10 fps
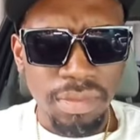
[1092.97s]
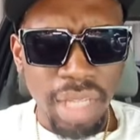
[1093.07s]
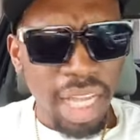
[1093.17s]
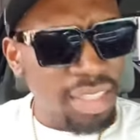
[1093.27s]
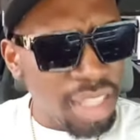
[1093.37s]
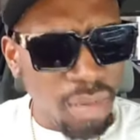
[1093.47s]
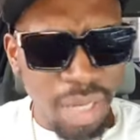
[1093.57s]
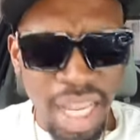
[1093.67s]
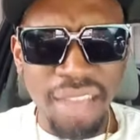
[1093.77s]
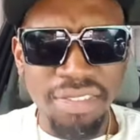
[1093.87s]
I still with
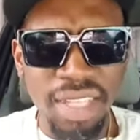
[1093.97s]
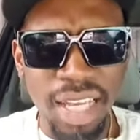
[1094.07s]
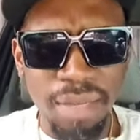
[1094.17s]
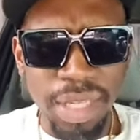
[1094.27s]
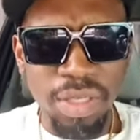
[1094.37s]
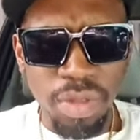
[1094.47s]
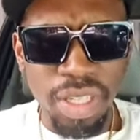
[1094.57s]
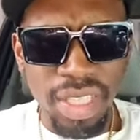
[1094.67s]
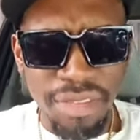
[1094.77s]
lifestyle make tourists